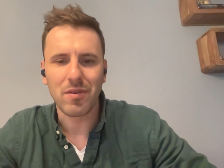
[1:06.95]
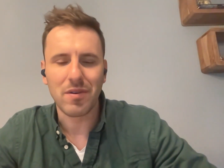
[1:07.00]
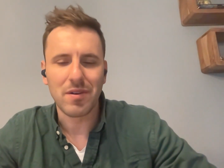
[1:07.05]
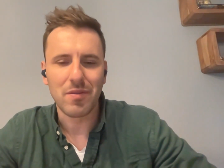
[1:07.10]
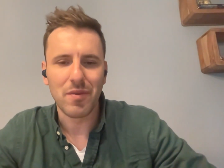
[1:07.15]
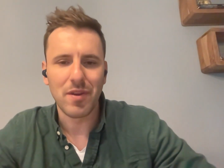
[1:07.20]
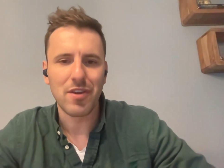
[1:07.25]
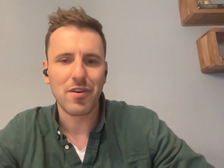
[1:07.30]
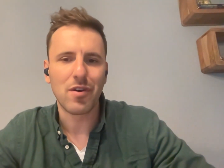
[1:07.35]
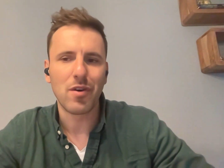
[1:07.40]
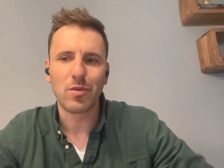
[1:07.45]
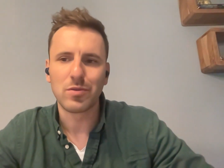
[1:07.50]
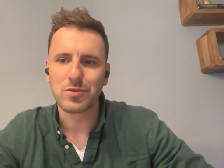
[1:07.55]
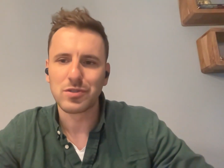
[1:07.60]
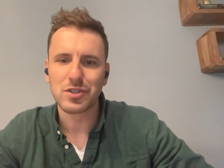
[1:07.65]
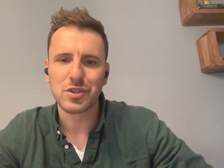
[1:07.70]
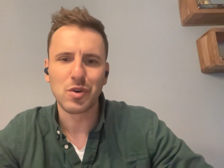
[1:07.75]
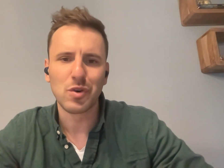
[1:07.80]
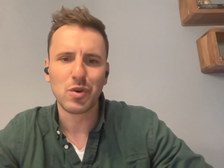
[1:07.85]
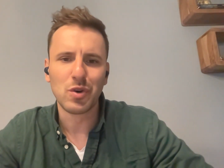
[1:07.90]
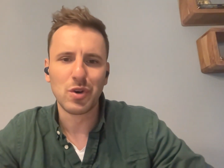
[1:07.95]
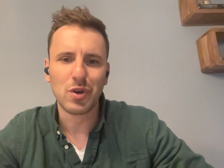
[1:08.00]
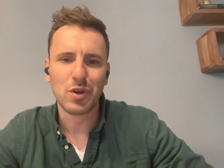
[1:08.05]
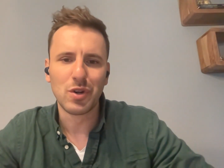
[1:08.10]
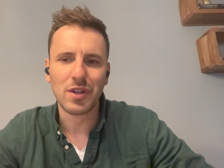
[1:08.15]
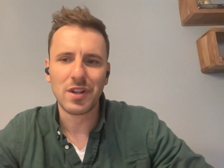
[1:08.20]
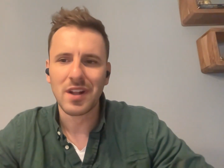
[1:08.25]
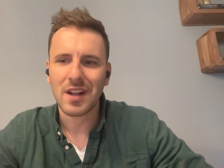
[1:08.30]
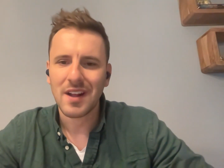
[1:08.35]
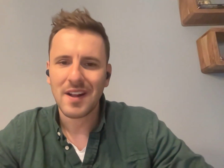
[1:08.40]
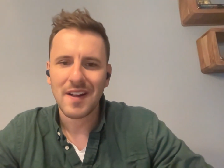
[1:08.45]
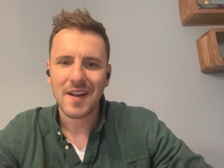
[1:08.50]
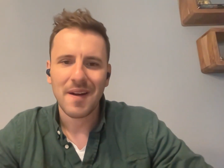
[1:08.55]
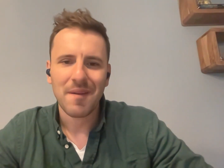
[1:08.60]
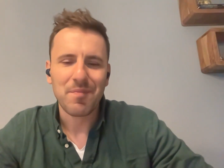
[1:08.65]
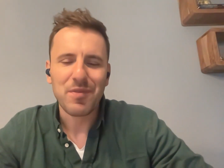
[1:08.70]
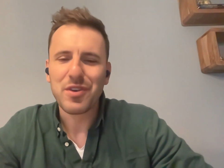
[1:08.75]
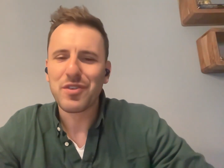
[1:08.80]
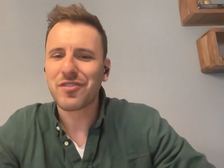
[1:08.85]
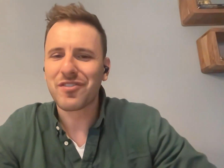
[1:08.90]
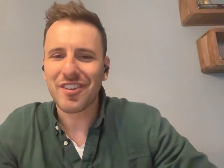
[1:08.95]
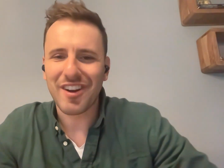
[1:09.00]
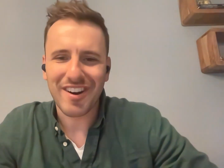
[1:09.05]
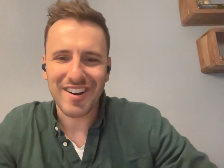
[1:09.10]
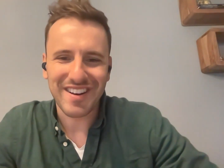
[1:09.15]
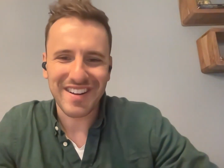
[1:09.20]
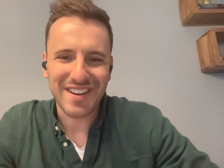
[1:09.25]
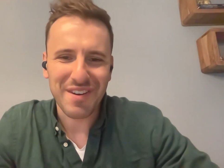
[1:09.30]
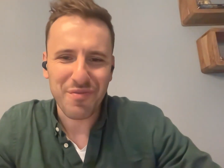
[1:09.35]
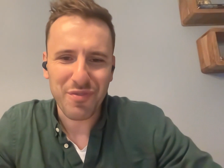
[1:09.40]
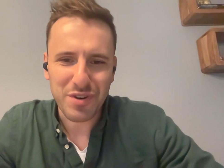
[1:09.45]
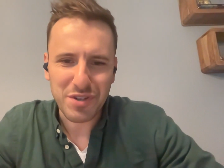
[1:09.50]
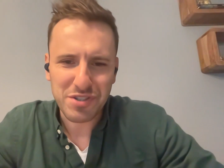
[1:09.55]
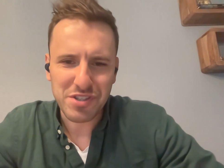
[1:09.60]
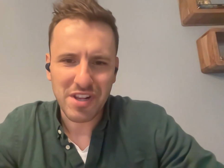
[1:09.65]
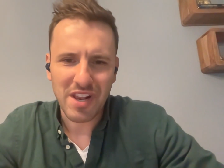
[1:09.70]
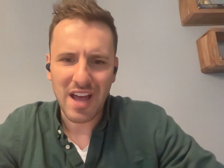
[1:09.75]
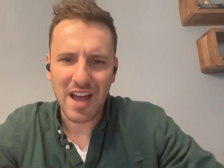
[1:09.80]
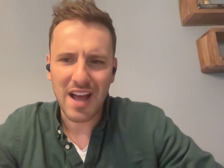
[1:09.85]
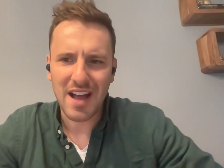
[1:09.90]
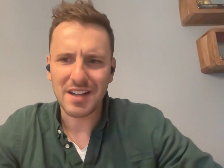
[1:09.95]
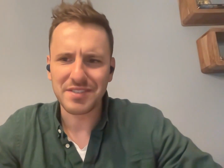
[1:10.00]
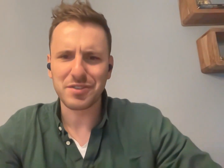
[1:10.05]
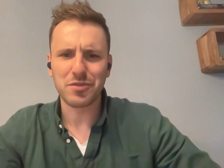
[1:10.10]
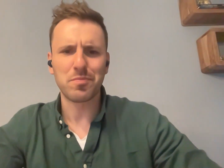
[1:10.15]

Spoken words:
when you go to school, you're starting the first class,